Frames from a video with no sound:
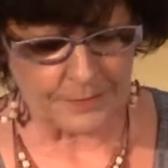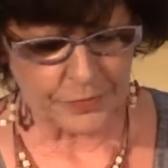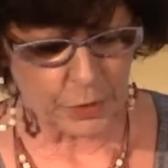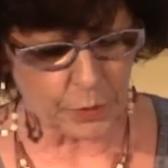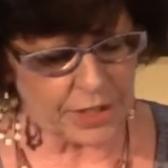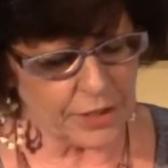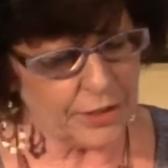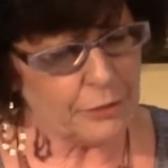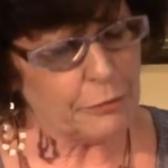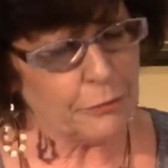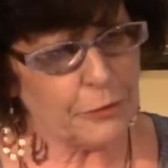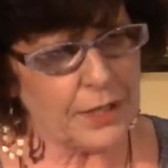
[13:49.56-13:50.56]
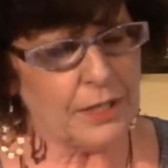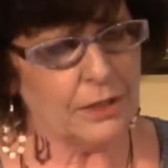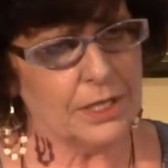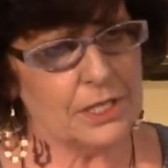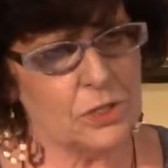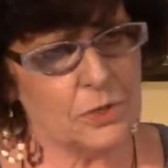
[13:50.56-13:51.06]
We're here to
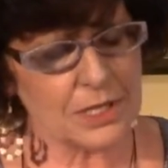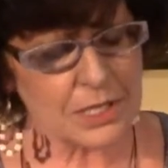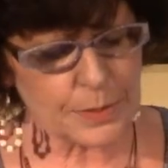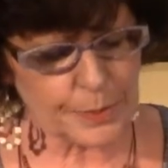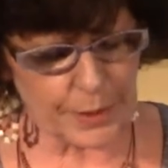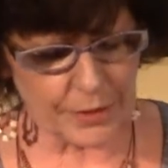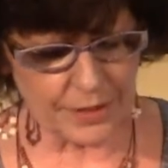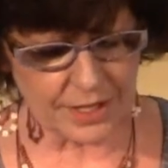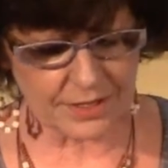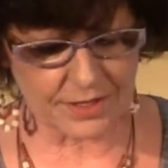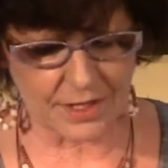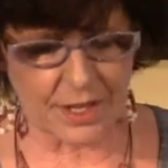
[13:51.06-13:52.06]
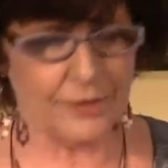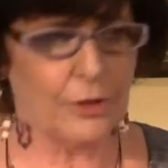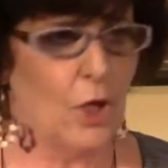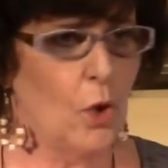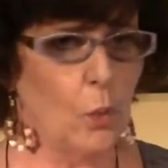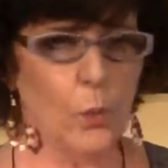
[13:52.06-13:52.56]
feel and to experience life
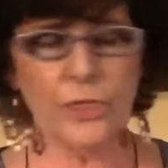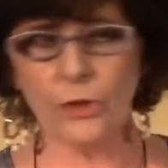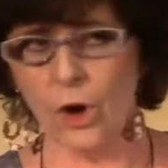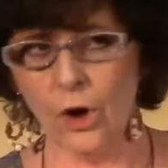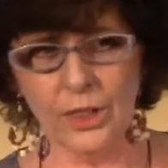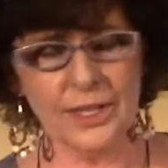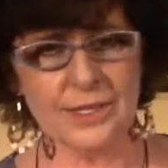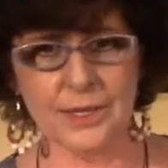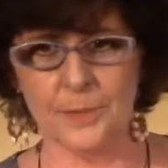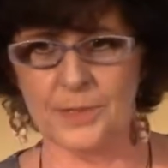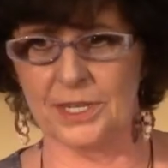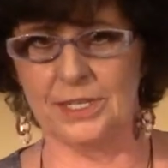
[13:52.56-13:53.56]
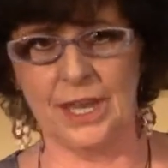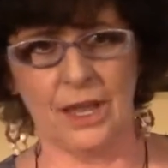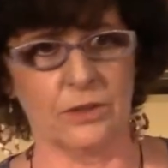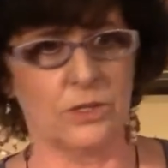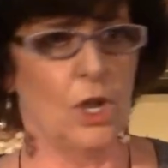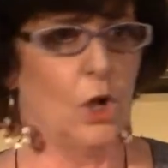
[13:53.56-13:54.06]
with all its ups and
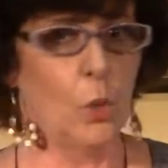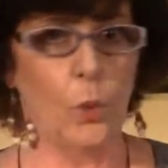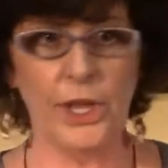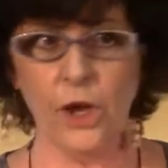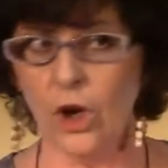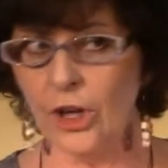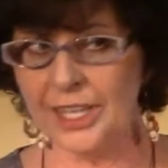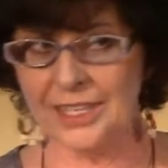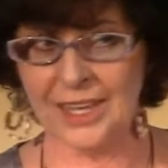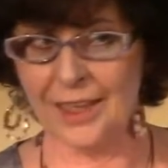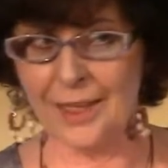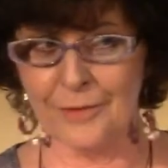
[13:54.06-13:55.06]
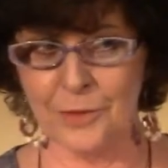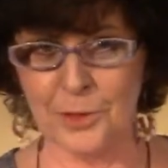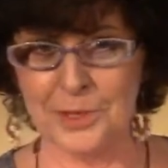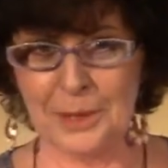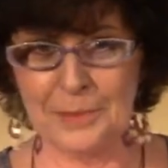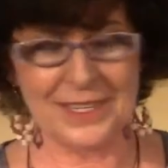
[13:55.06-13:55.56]
downs. We all get to have
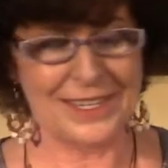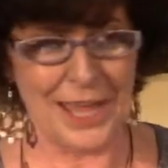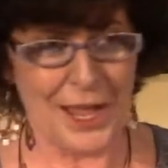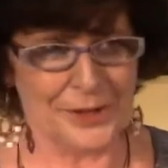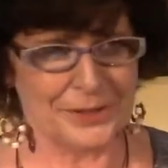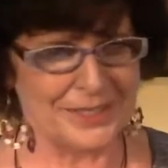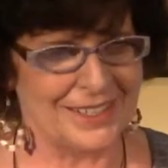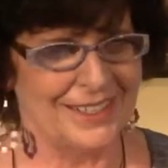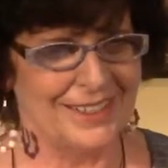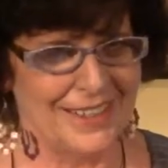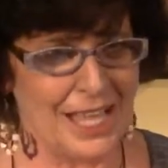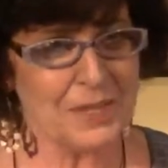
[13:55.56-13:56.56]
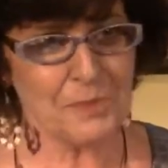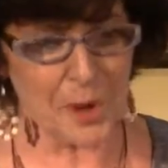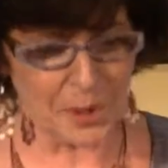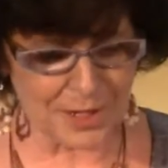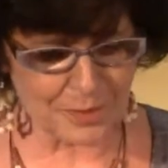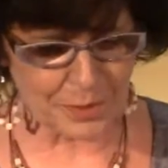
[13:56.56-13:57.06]
those ups and downs. That's
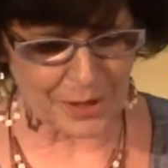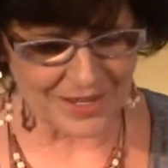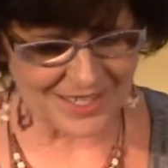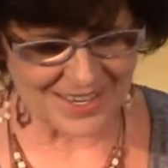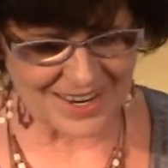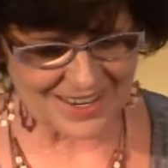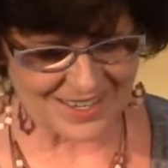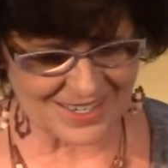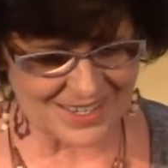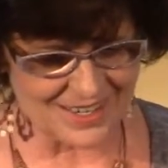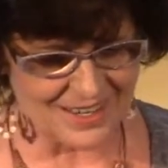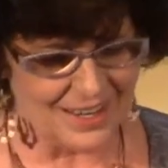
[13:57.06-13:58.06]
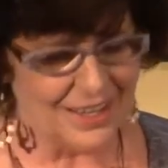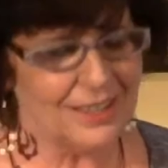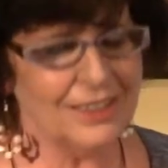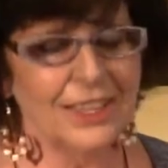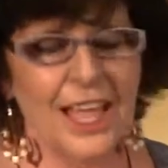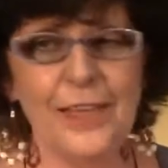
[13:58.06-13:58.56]
part of the process.
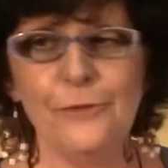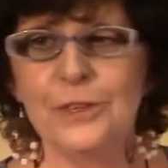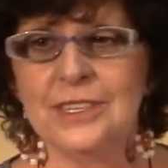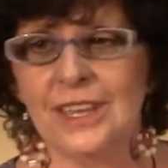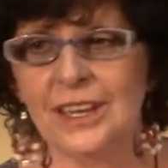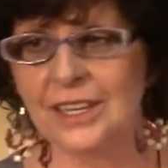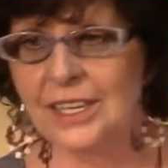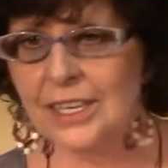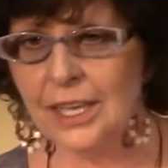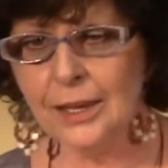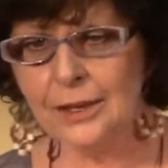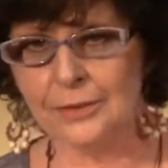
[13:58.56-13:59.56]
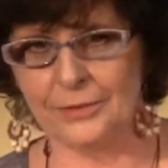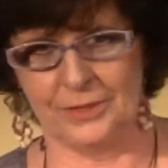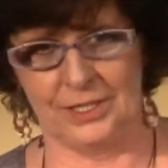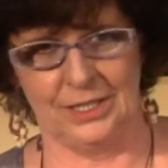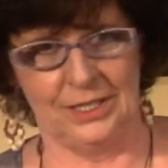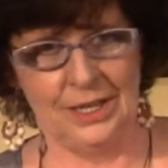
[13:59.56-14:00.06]
Life is a
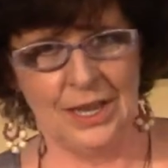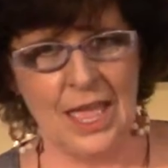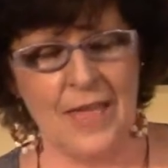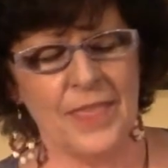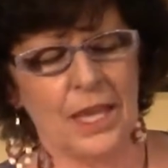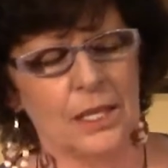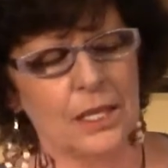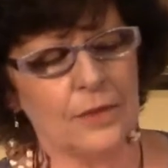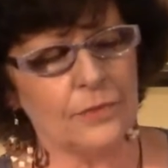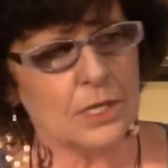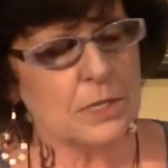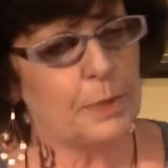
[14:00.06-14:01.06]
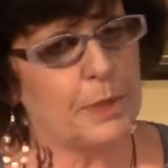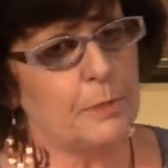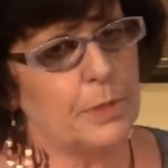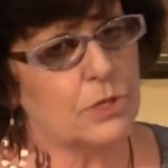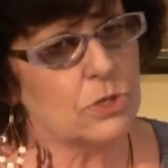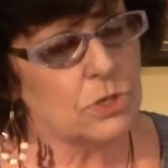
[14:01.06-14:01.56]
gift, and that gift has been
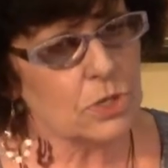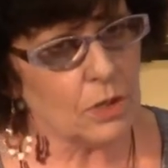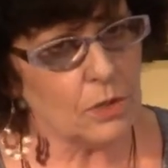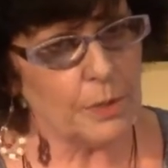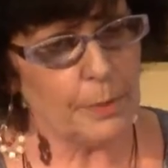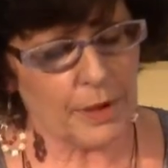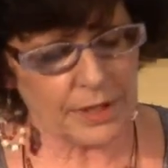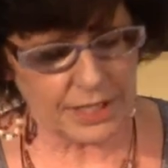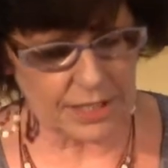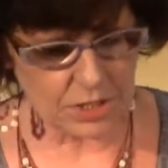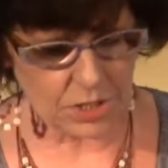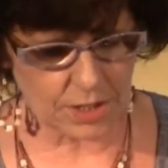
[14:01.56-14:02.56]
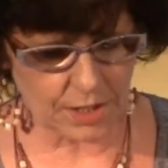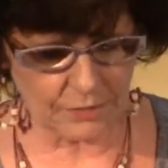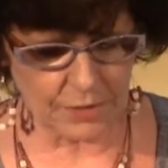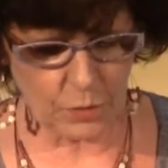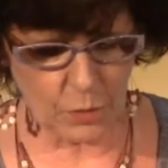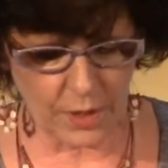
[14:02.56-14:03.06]
bestowed upon each and
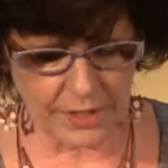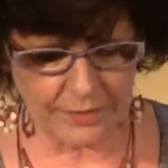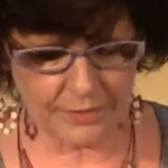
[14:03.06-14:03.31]
every one of